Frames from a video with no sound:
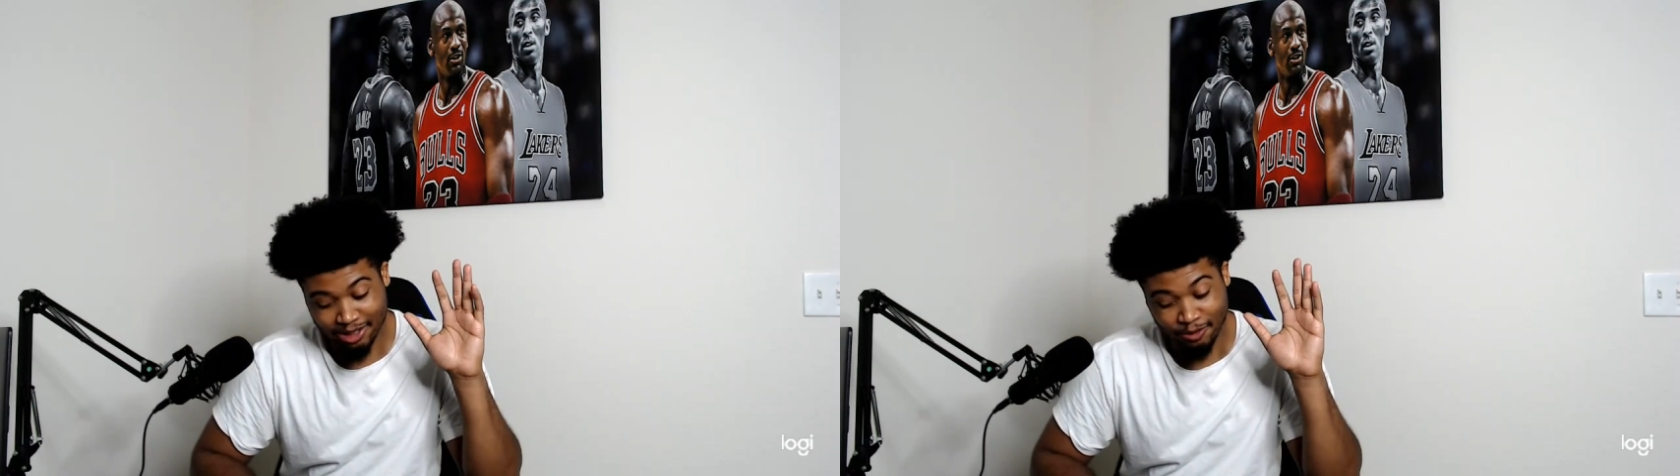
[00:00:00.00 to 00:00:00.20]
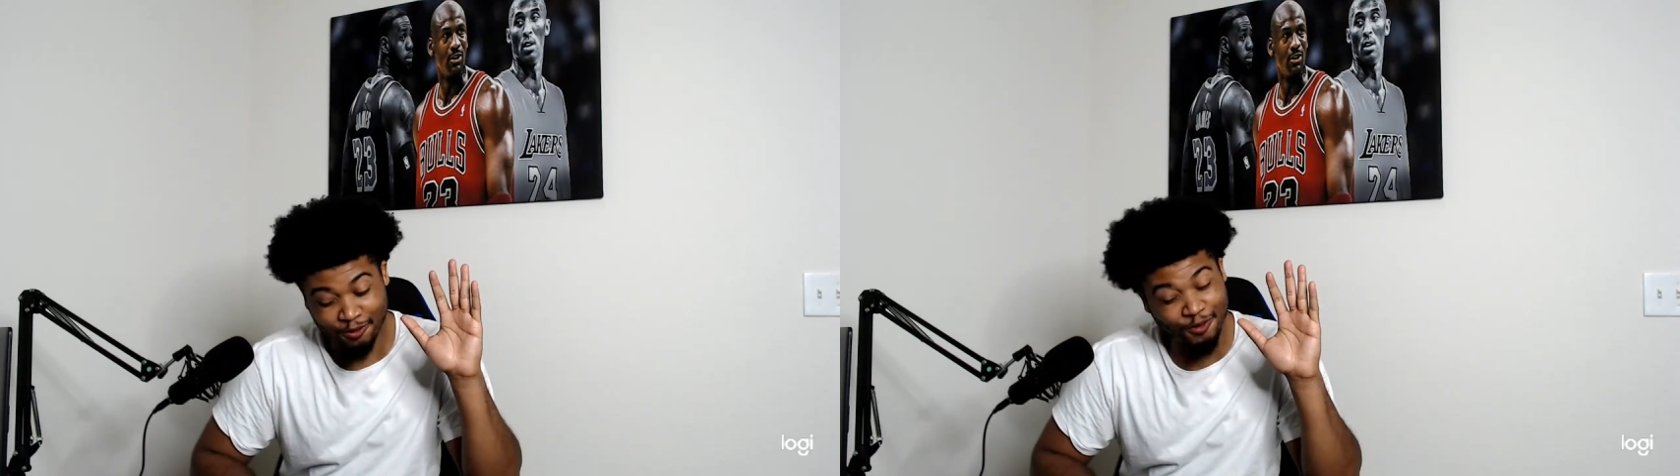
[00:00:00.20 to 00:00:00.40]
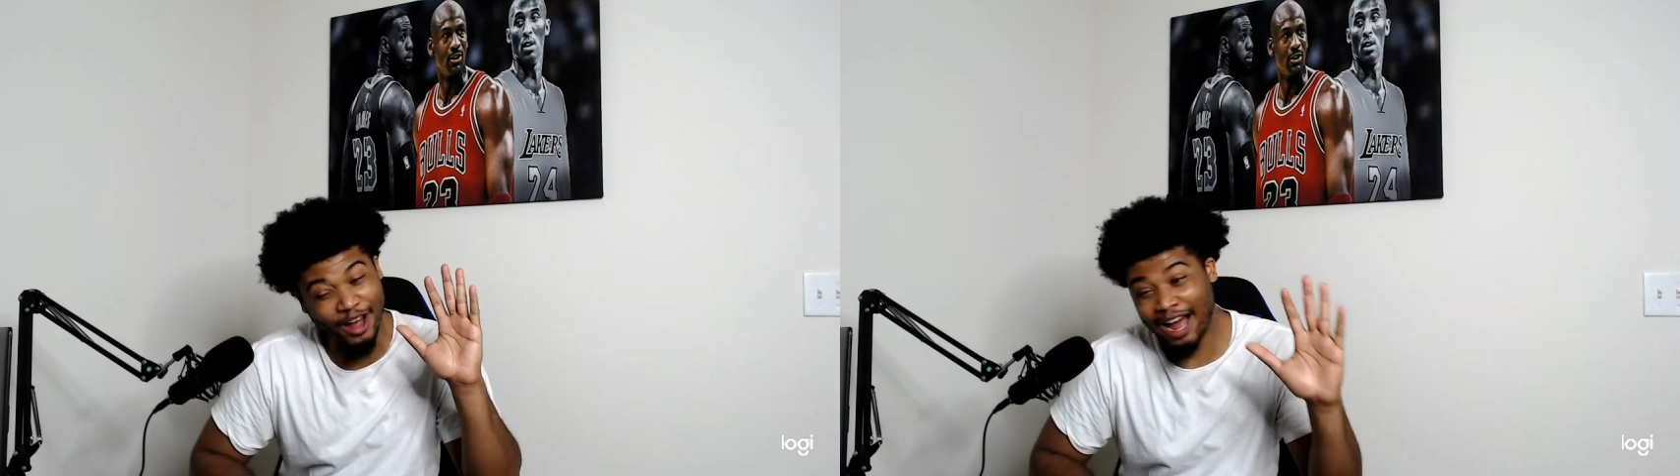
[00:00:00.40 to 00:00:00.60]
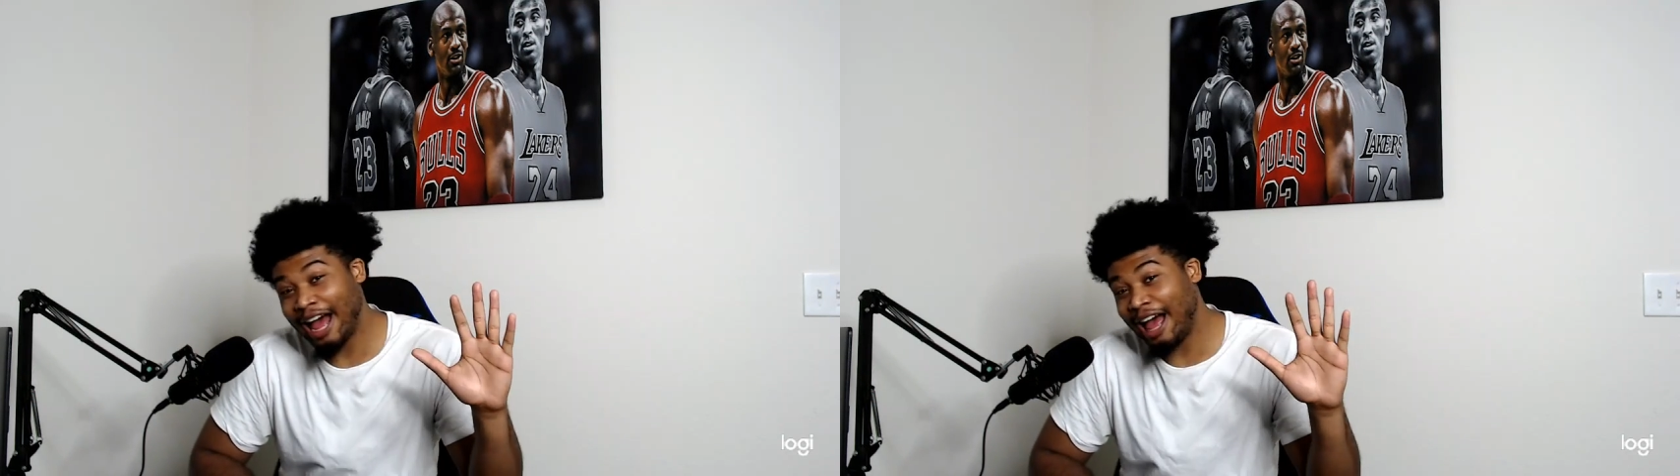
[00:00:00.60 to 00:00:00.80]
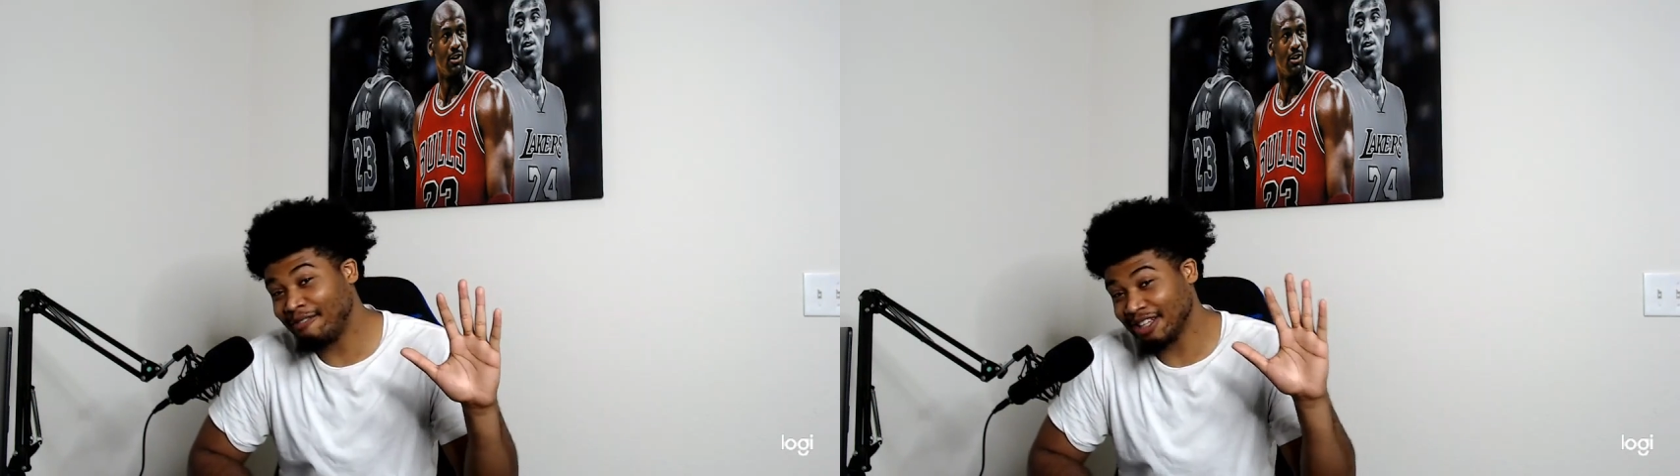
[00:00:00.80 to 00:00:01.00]

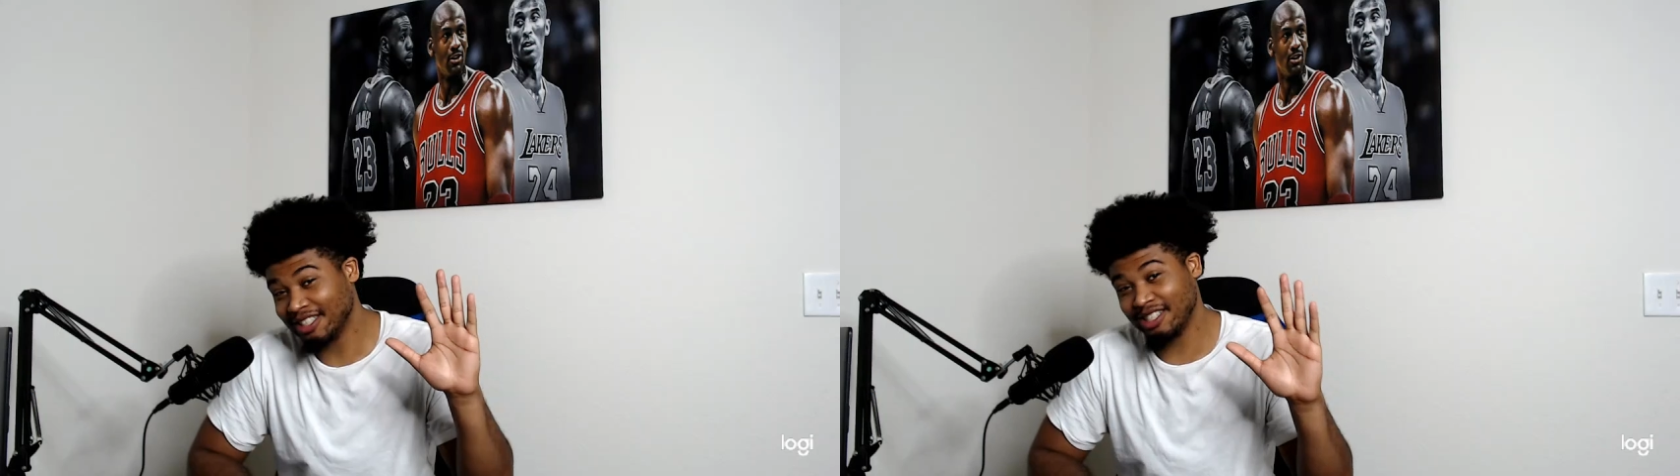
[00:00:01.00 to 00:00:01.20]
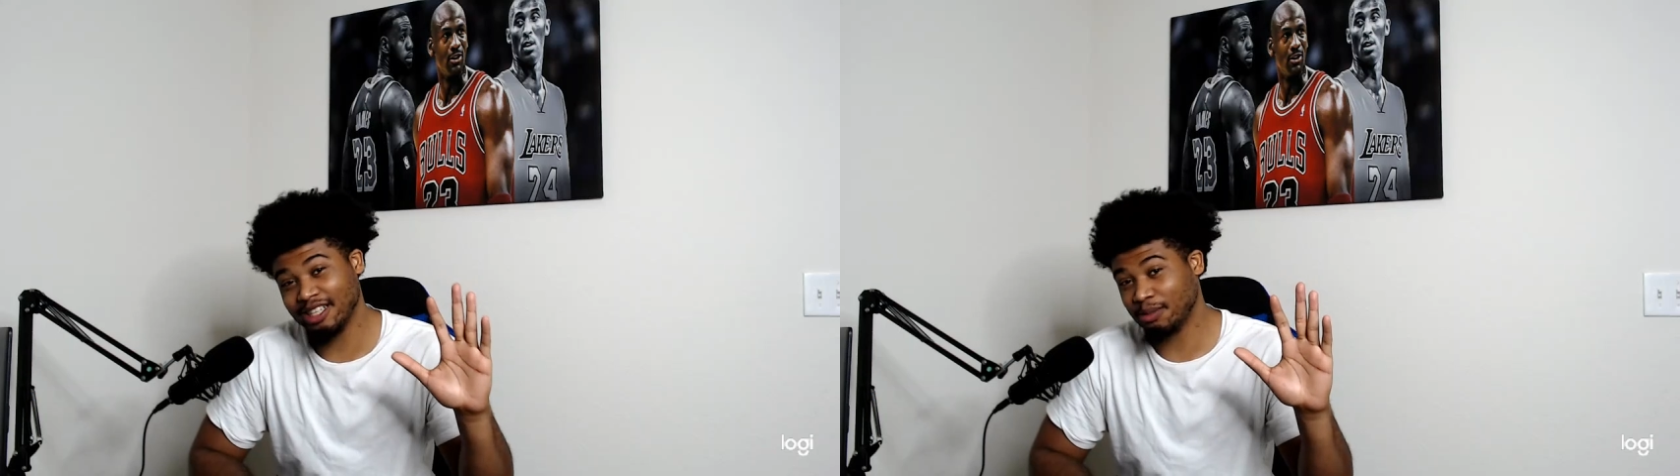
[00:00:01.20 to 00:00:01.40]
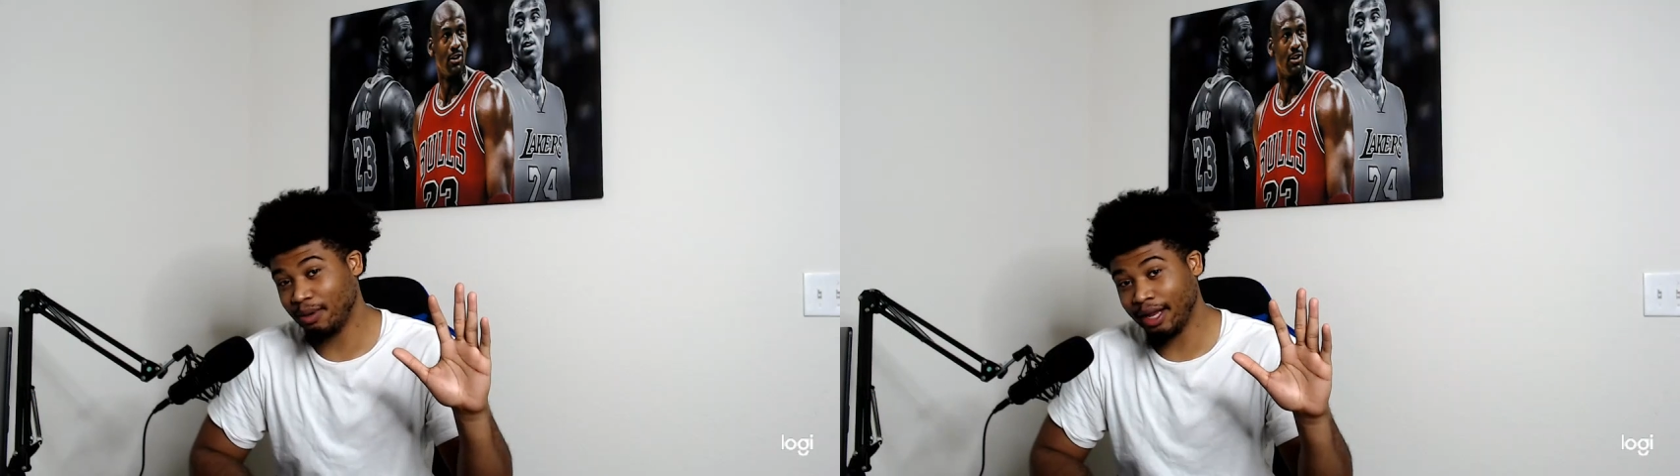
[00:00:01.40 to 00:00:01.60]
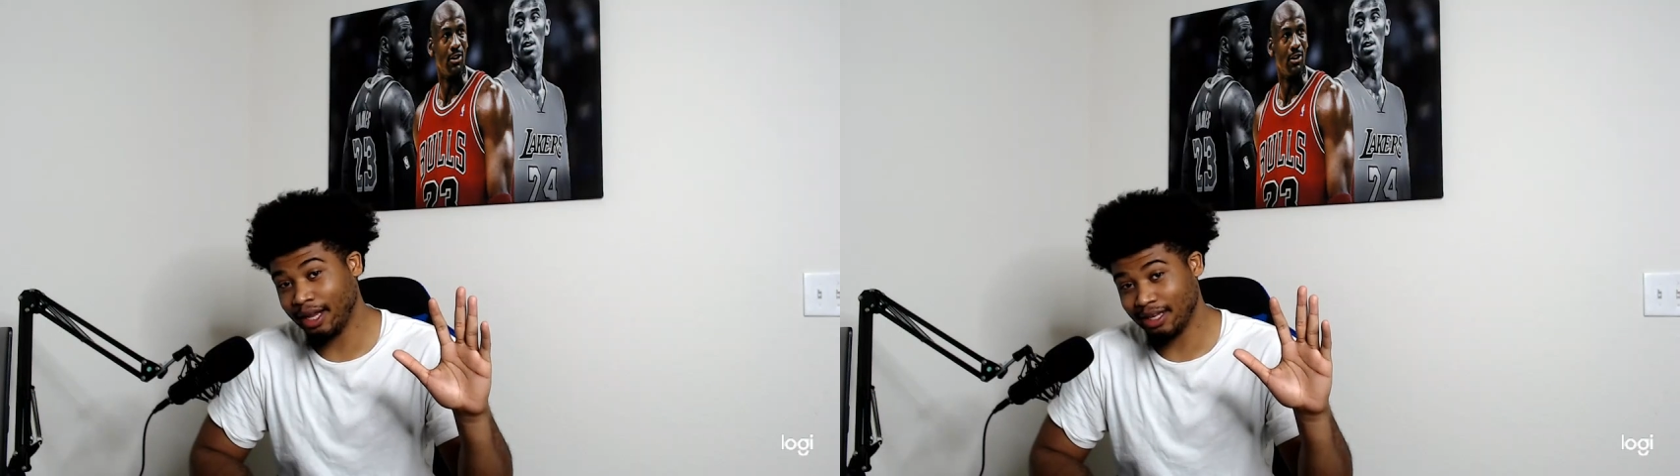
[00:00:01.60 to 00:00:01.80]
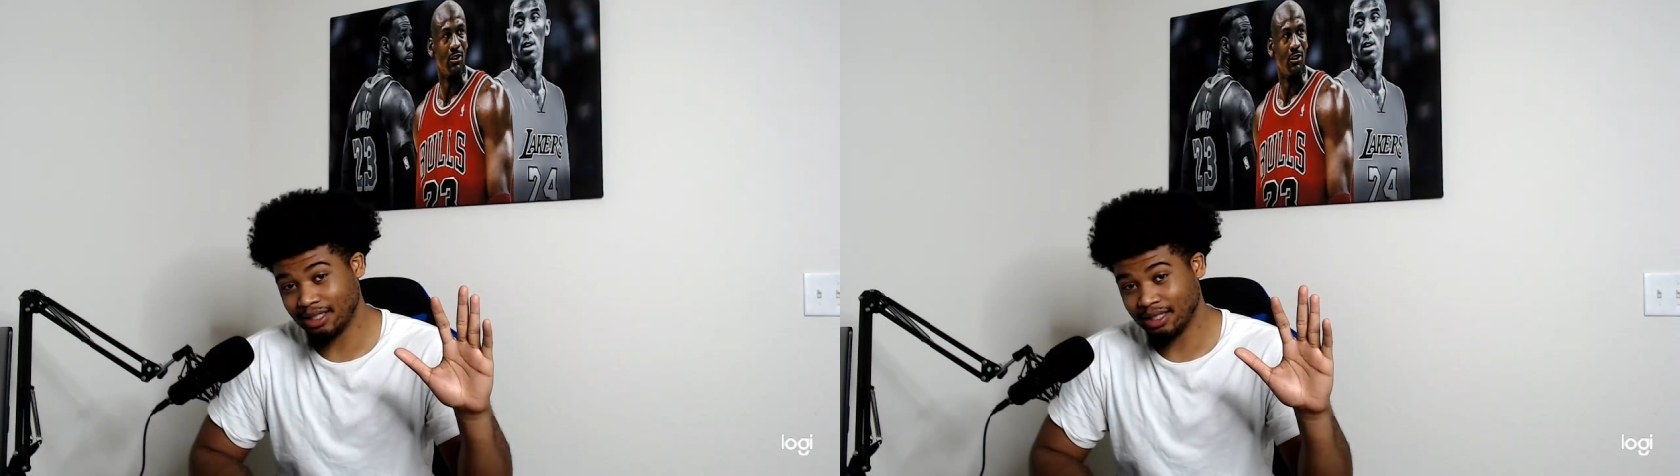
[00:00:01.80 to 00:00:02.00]
5 to 6
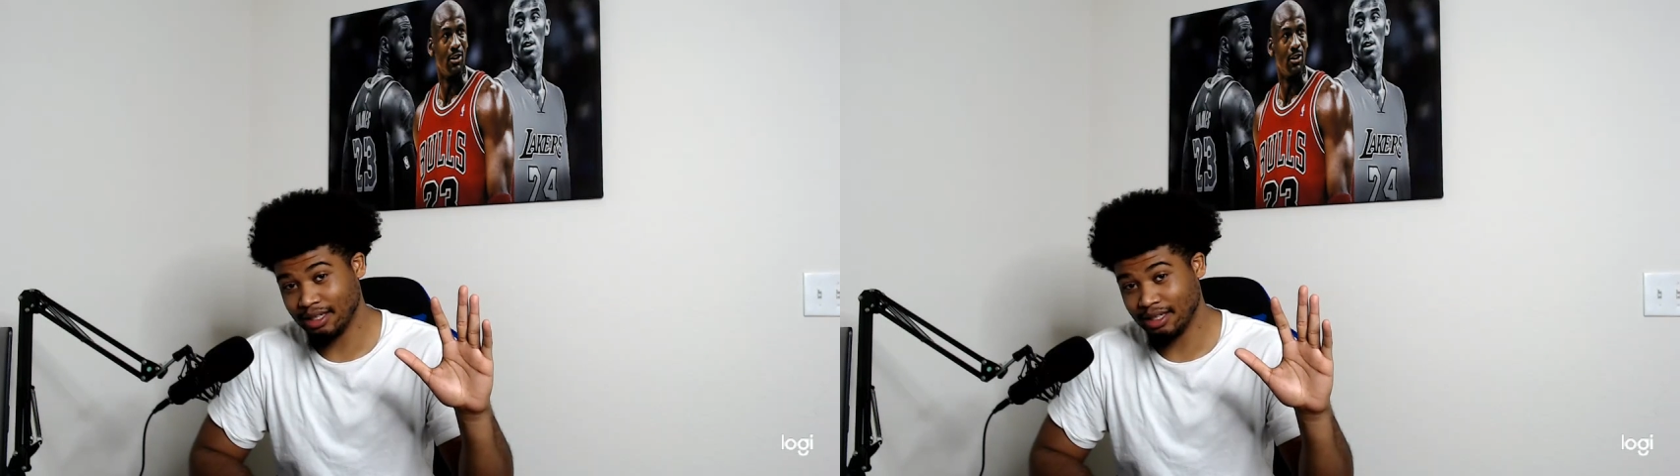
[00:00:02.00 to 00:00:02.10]
players